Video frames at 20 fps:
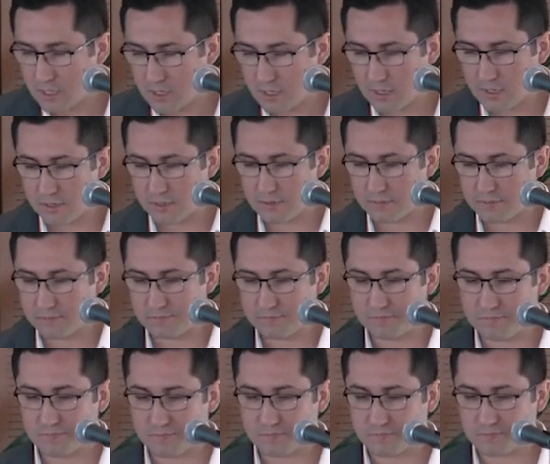
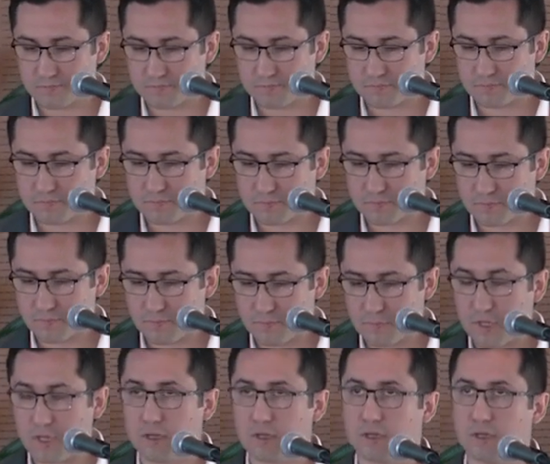And
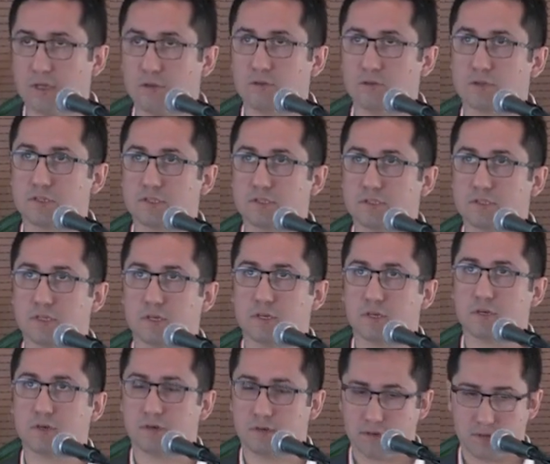here you can
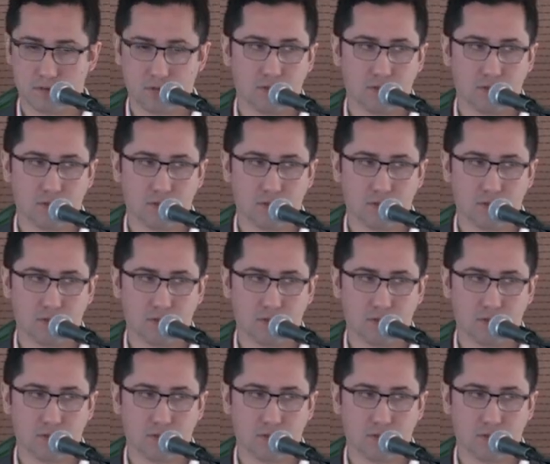see